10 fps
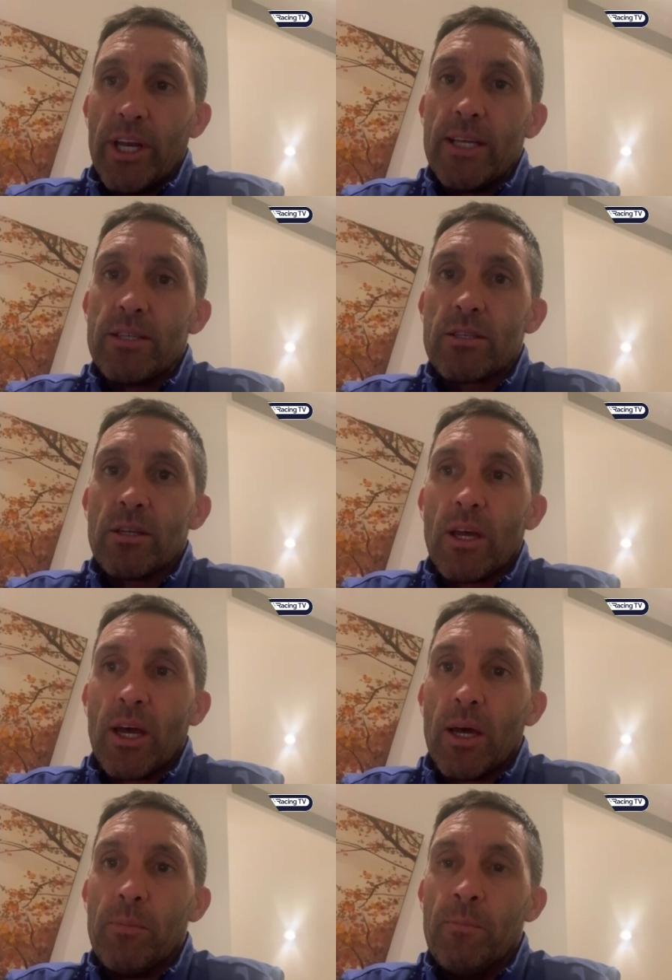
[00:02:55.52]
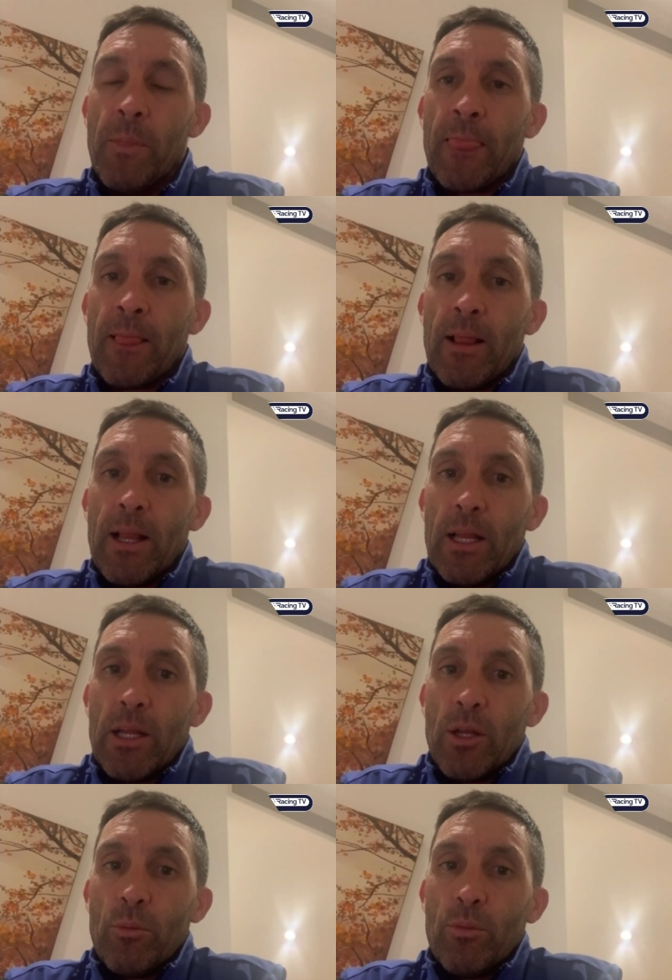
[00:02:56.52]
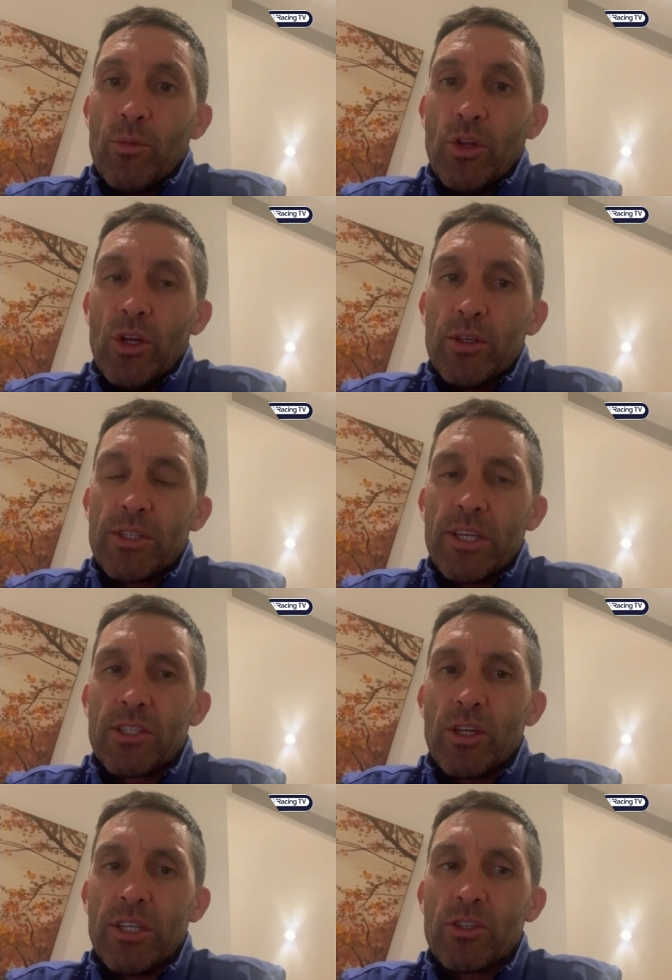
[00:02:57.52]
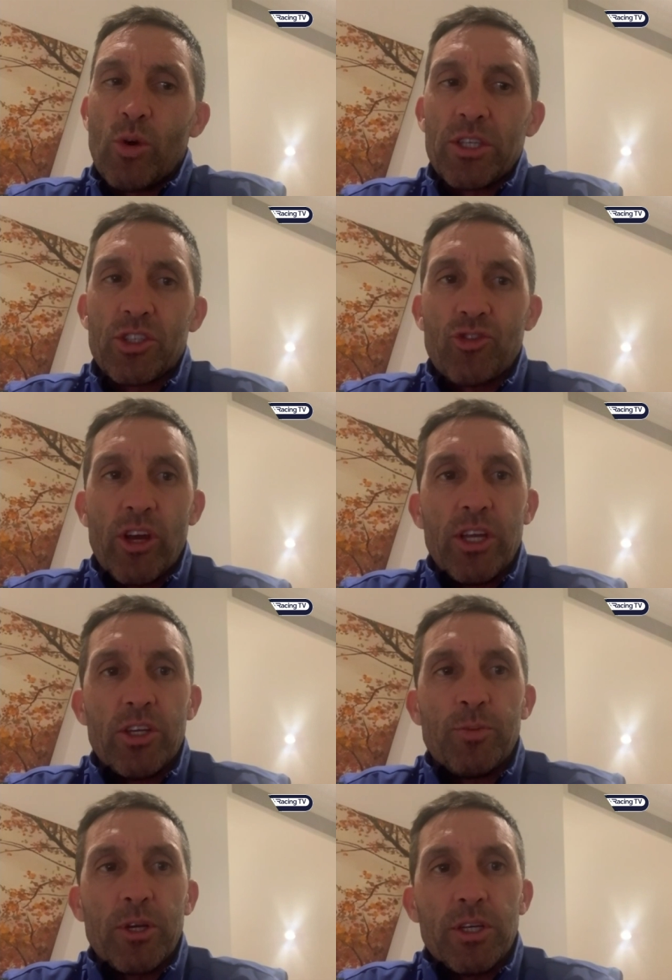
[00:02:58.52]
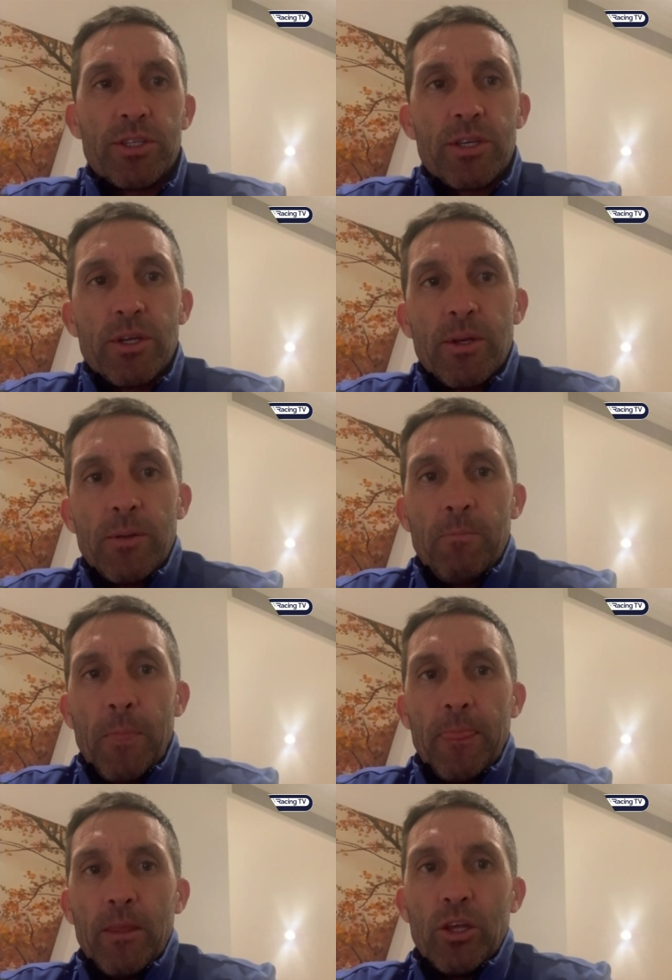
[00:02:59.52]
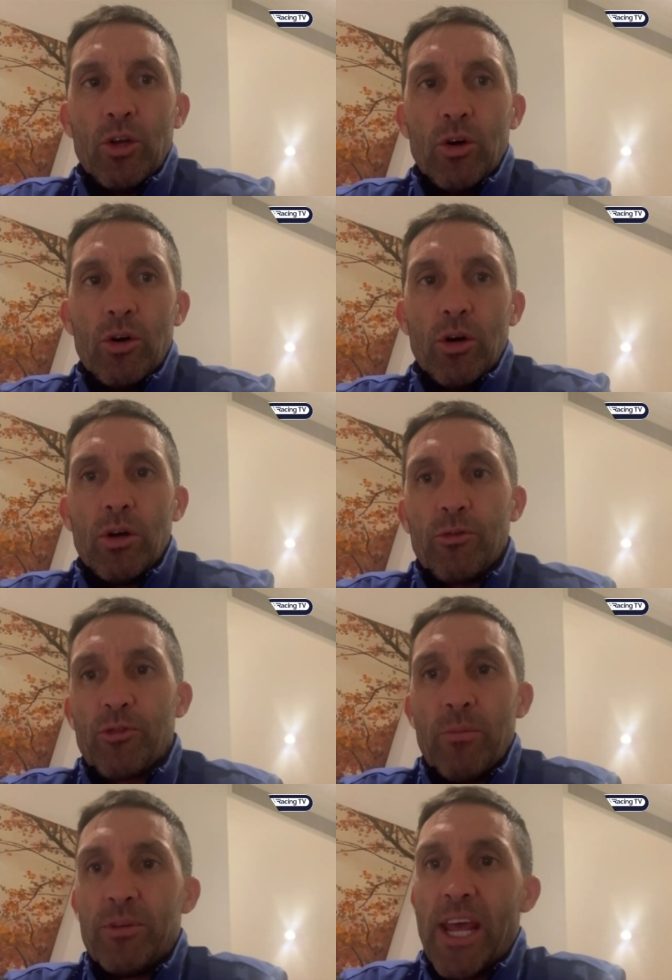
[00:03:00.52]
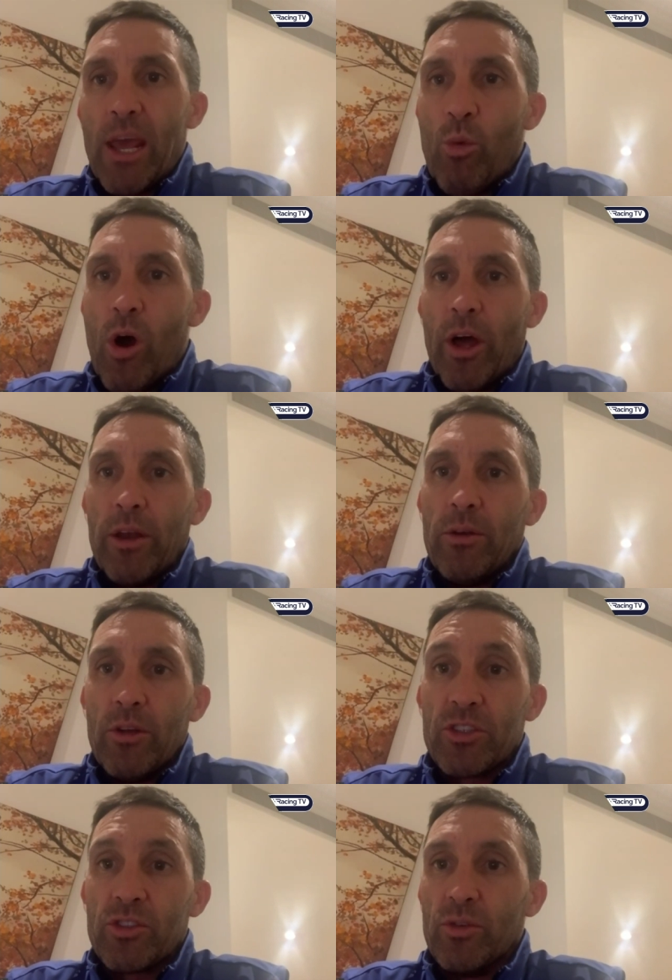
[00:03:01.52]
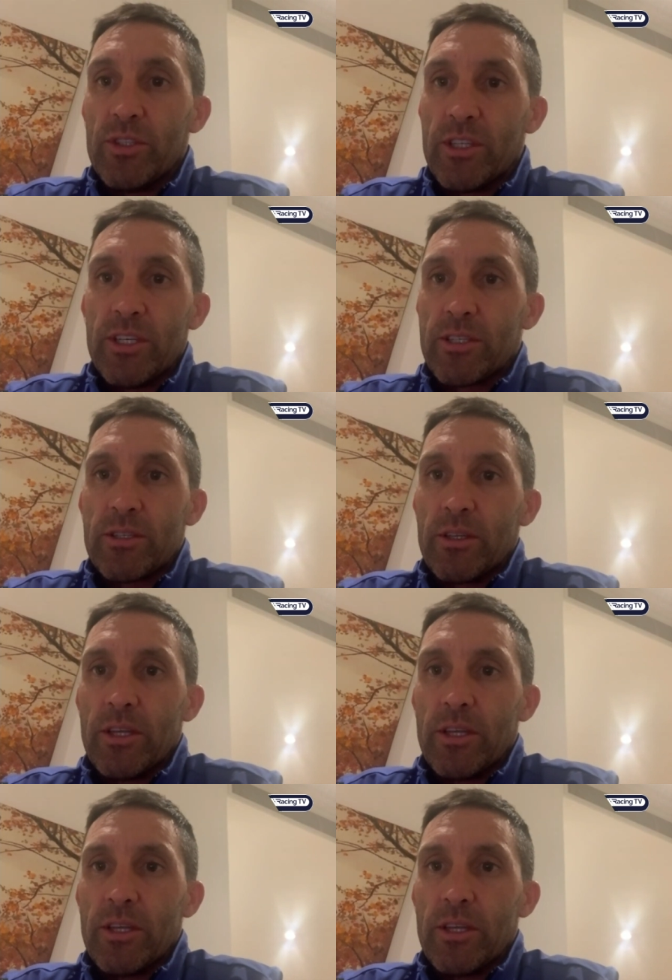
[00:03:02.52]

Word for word: it is. Um, you know, it's, it's it's quite strange because, you know, from day one, as soon as this